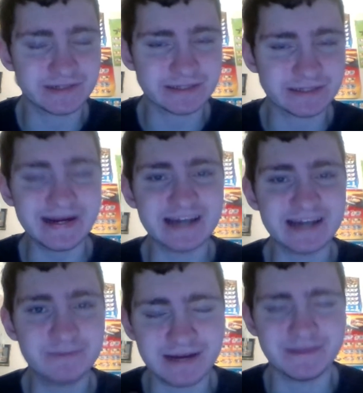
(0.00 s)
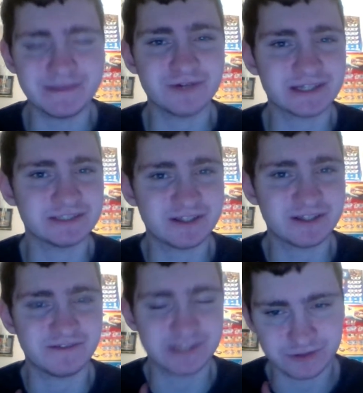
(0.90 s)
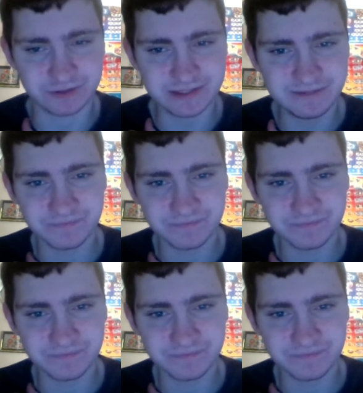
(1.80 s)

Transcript: like the way I speak, I'm not attracting myself to children.